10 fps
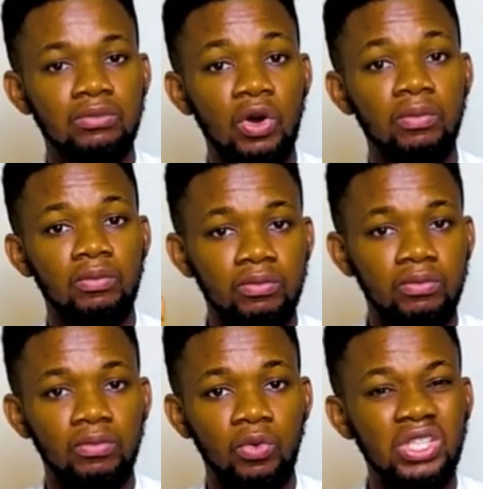the more
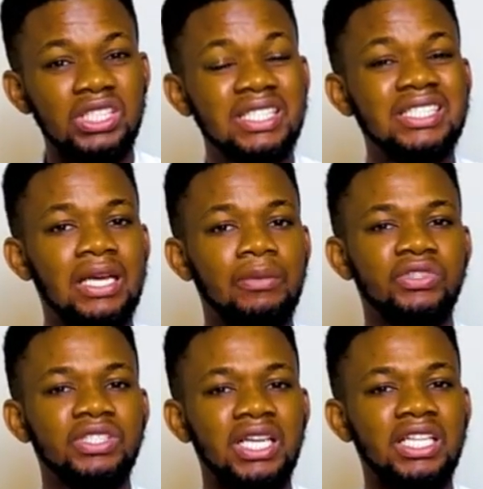what it
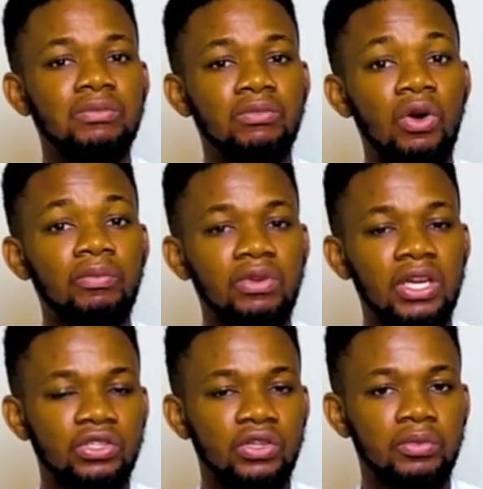interprets as more
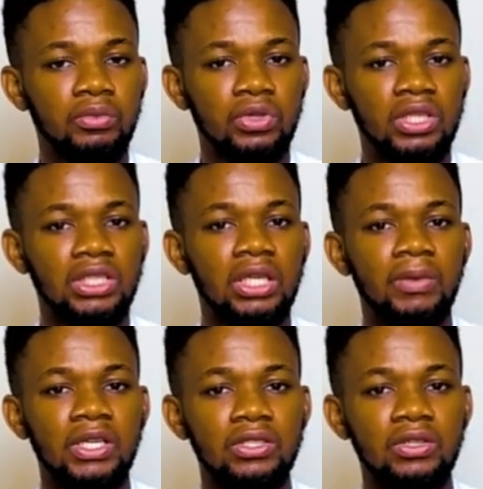pleasurable in that
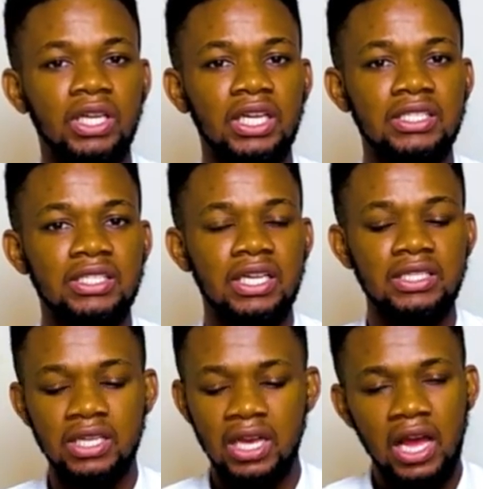particular instance.